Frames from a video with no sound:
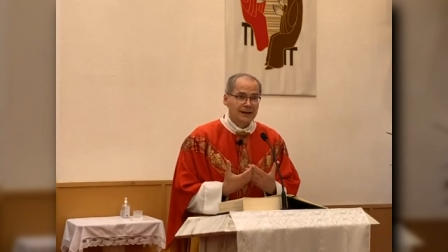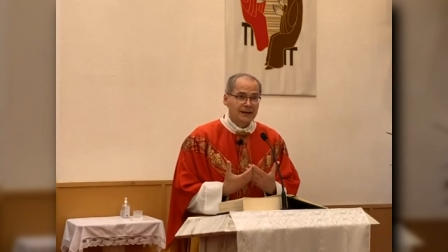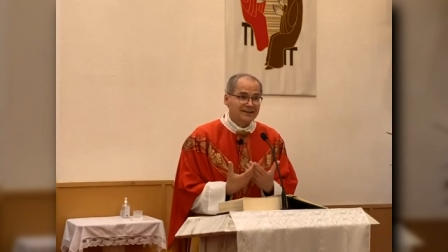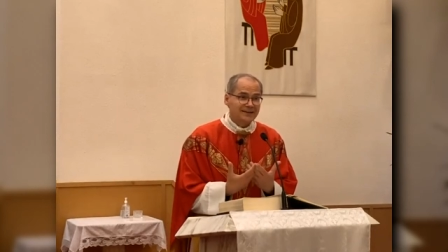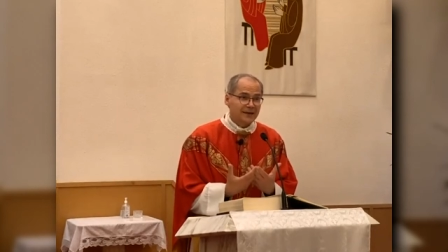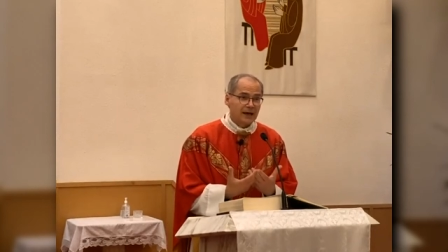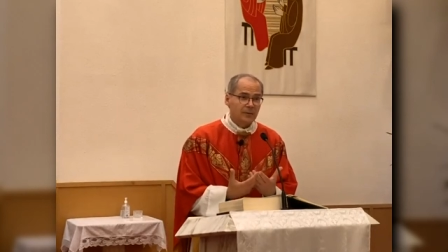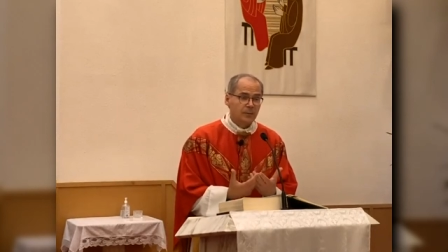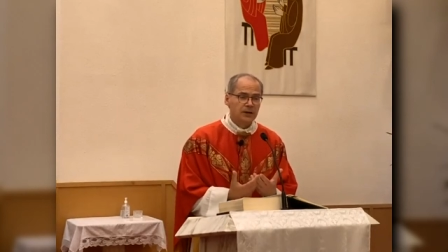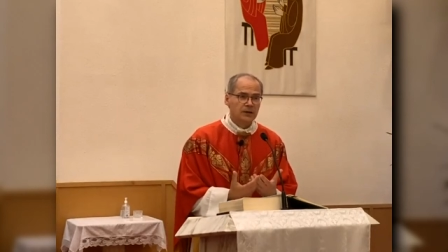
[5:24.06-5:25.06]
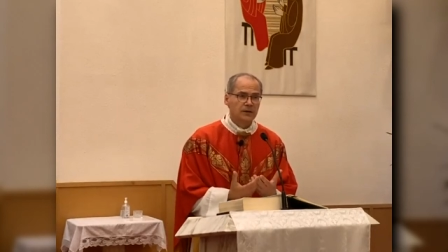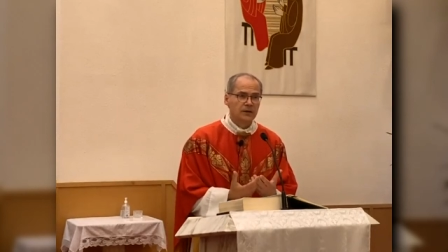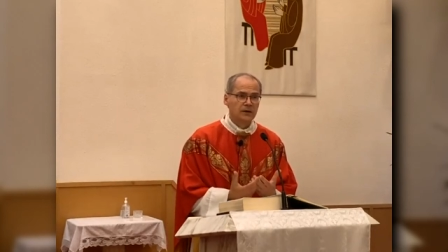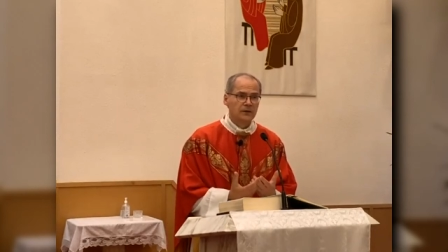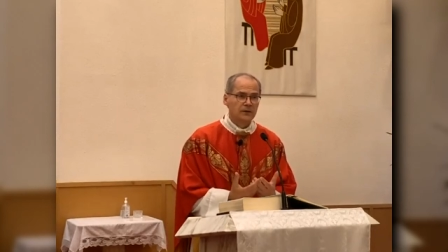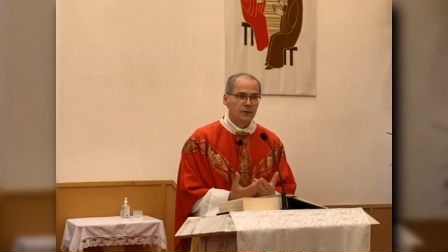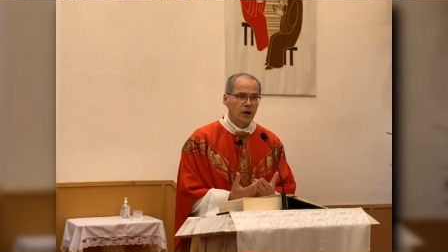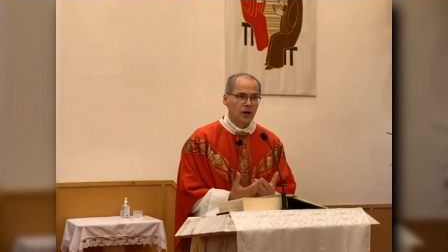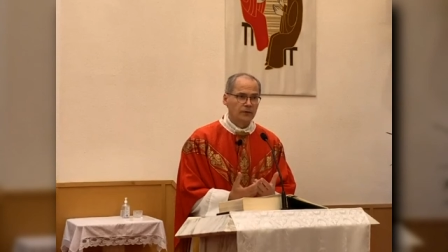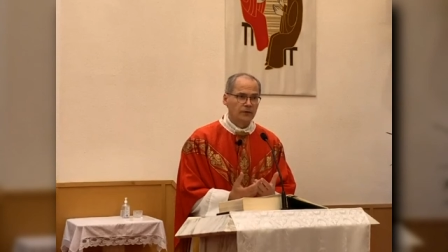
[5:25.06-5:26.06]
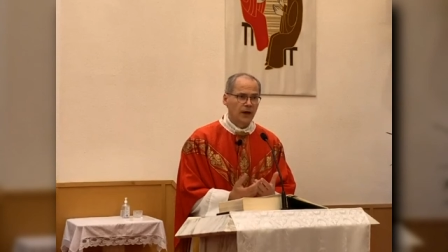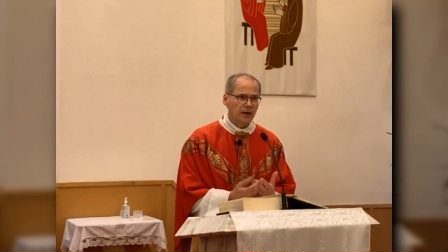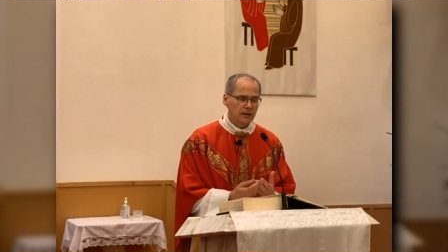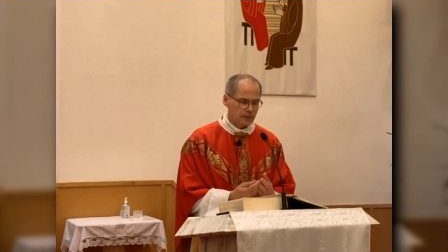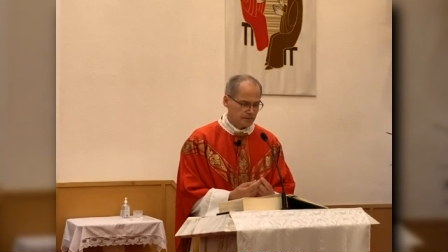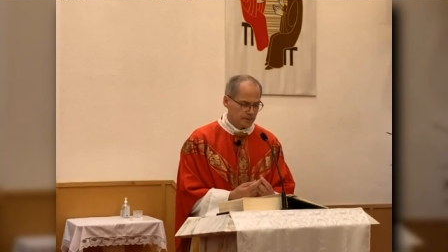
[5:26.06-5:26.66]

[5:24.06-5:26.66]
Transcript: excitement for our faith.